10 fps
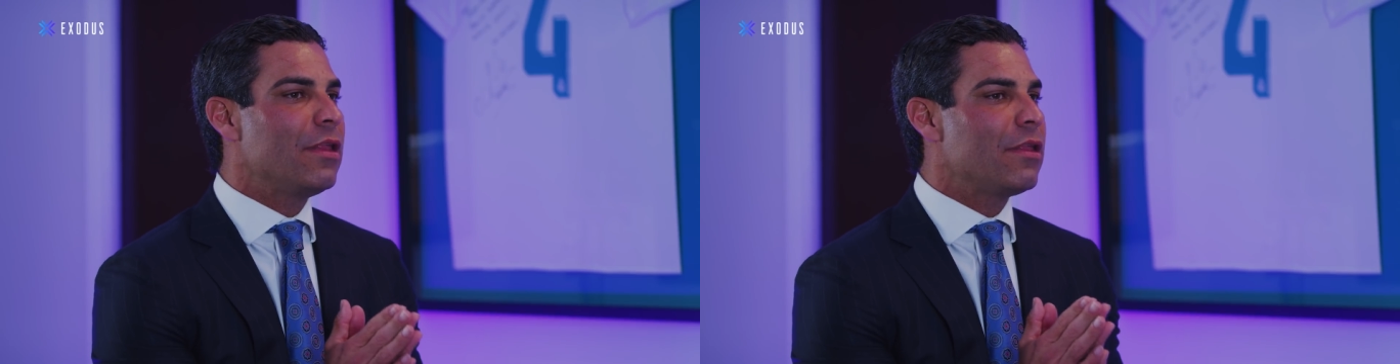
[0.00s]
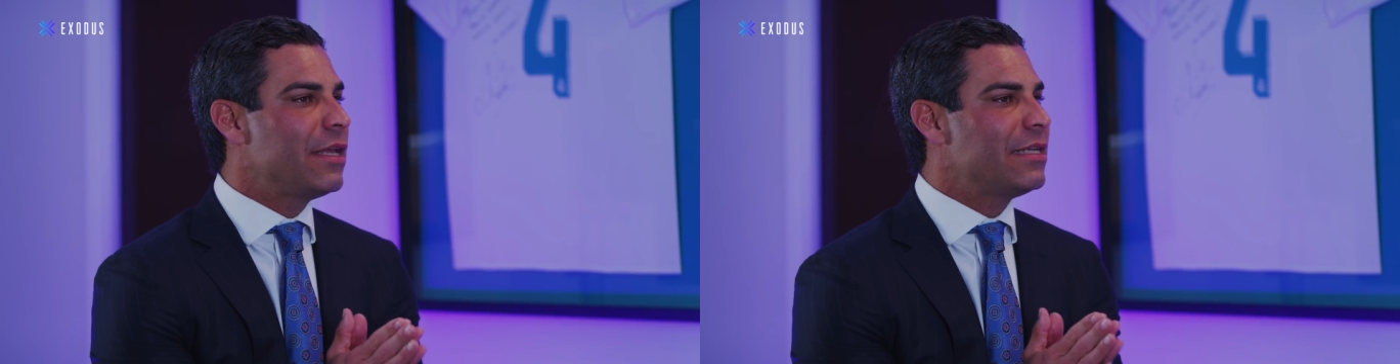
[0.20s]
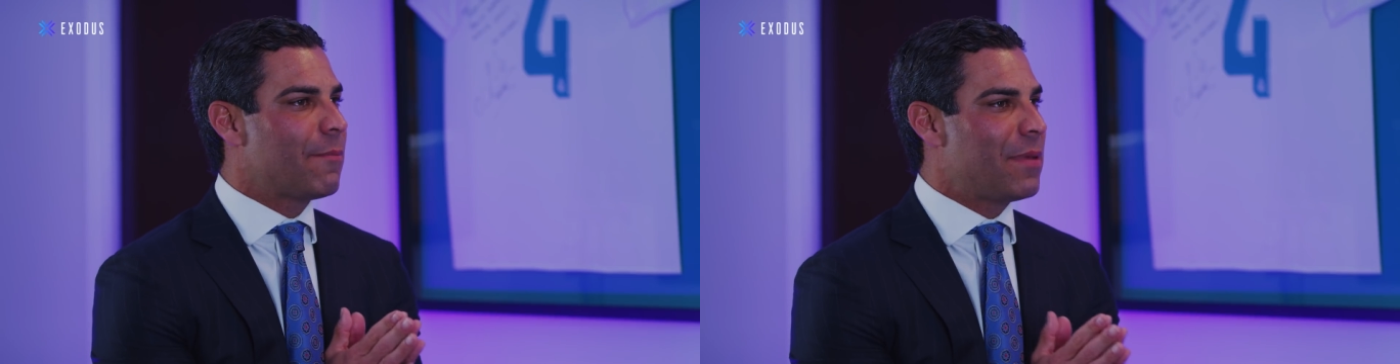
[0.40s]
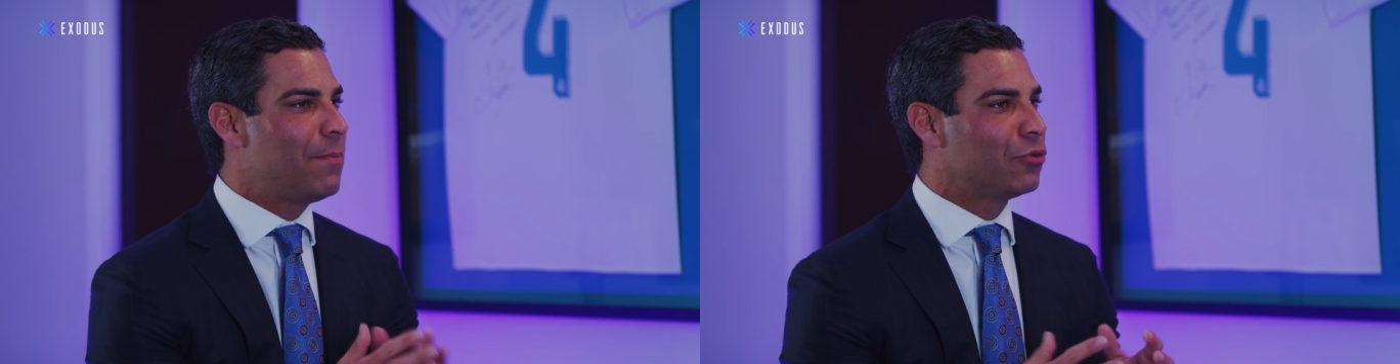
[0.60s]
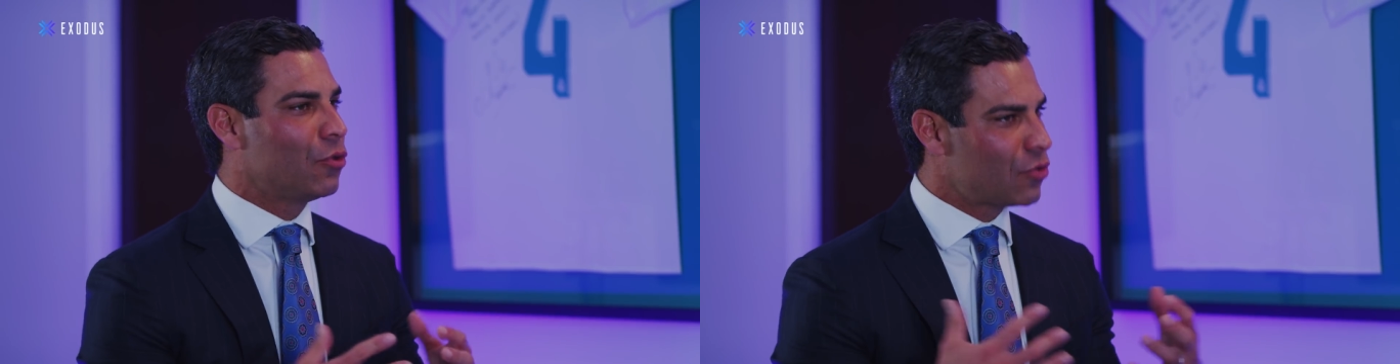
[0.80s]
of the things that
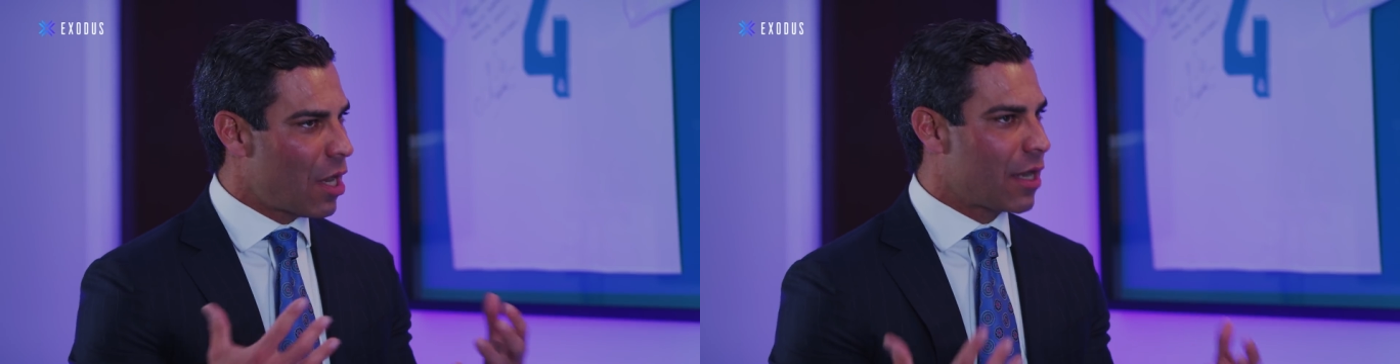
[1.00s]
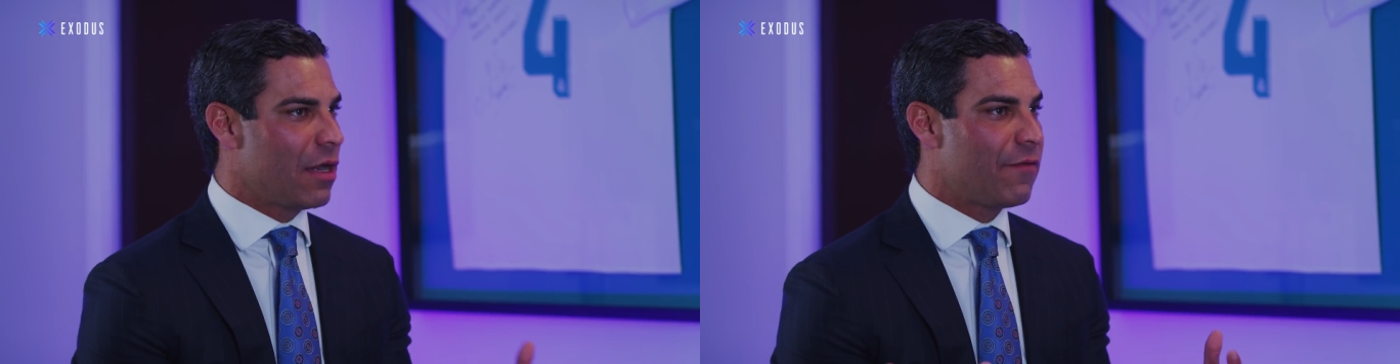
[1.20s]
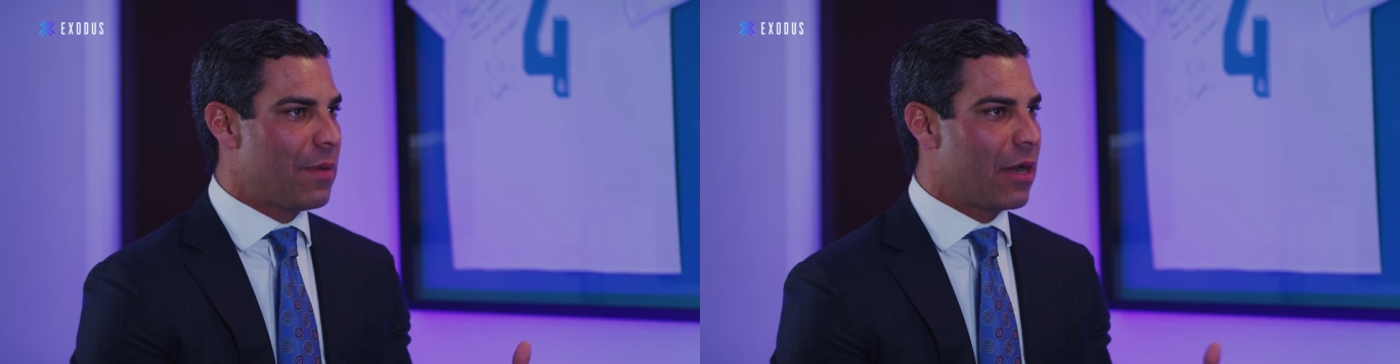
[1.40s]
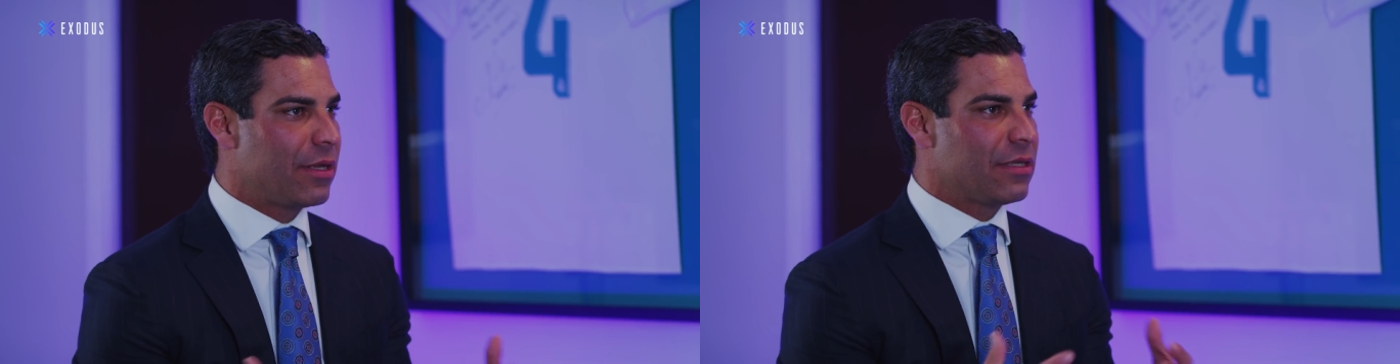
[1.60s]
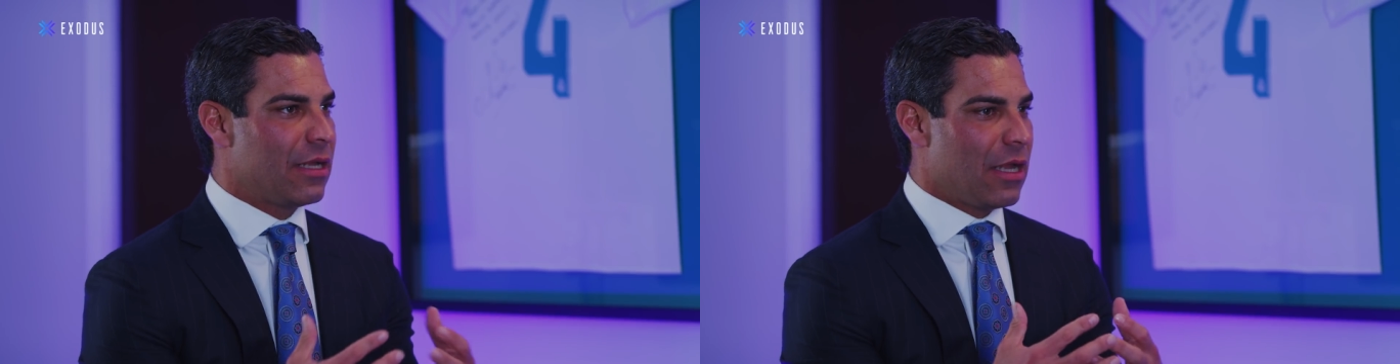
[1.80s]
people don't talk enough about
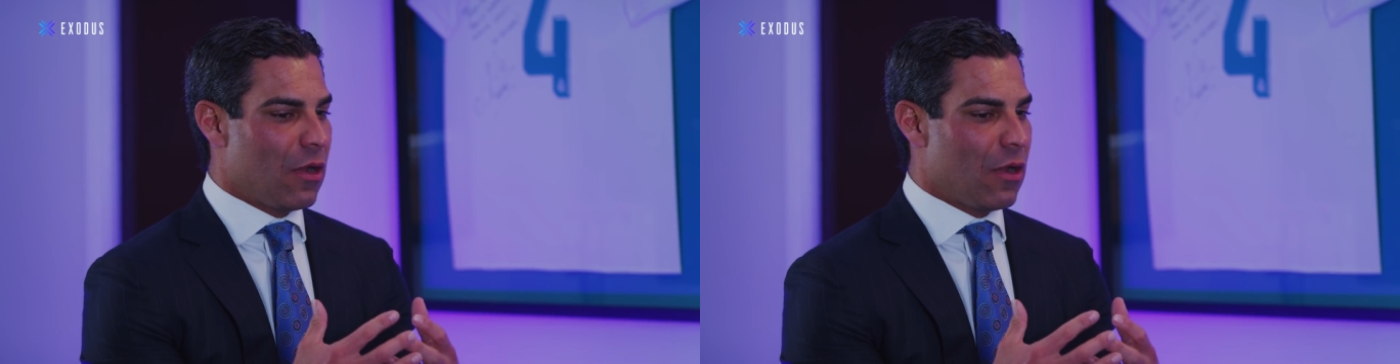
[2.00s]
is